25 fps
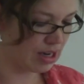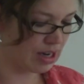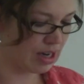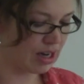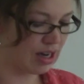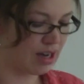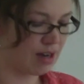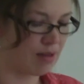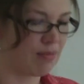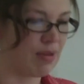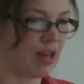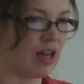
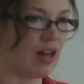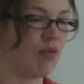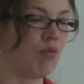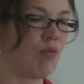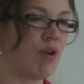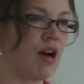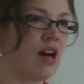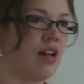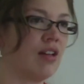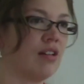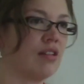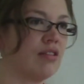And
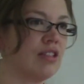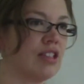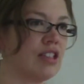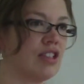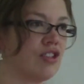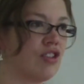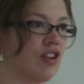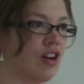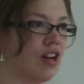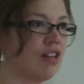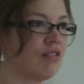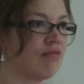while
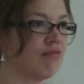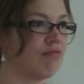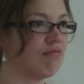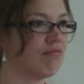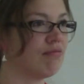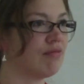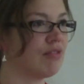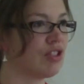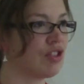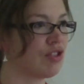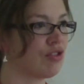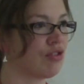it's not
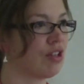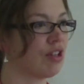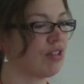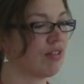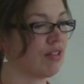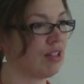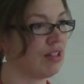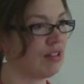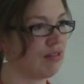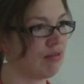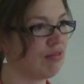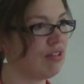
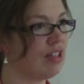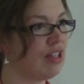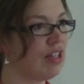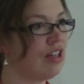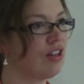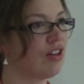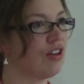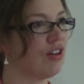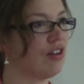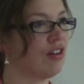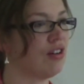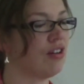strictly
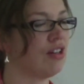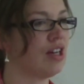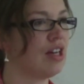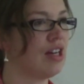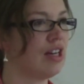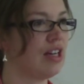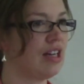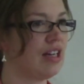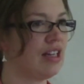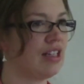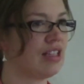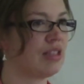legal,
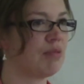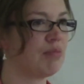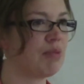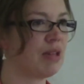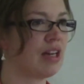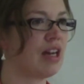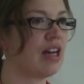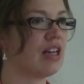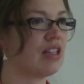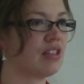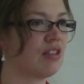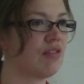it's
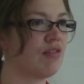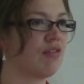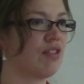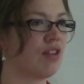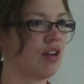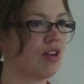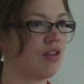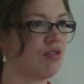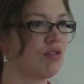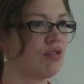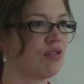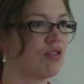because of
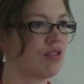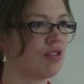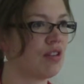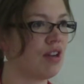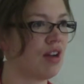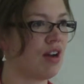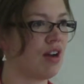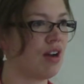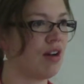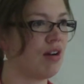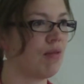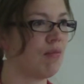those
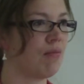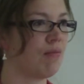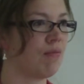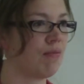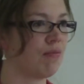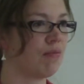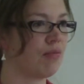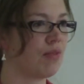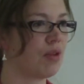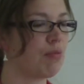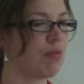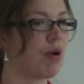
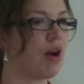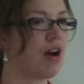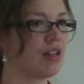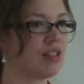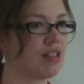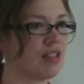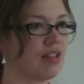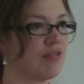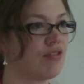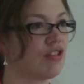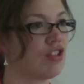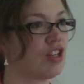
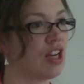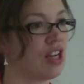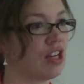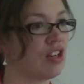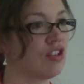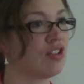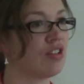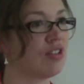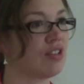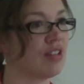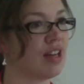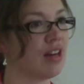positive
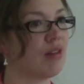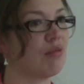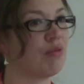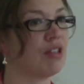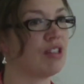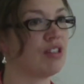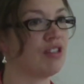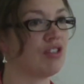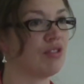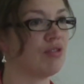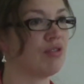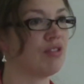changes that
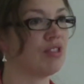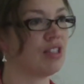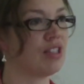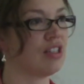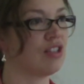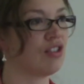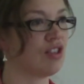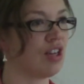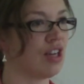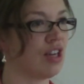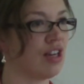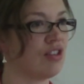we do
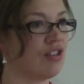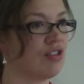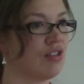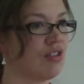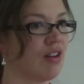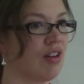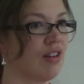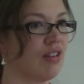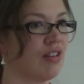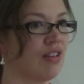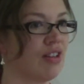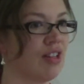see change
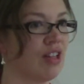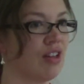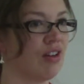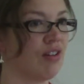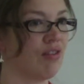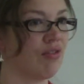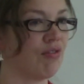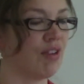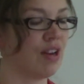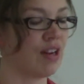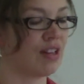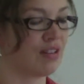on the
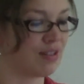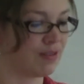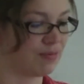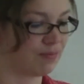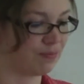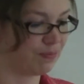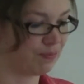legal front.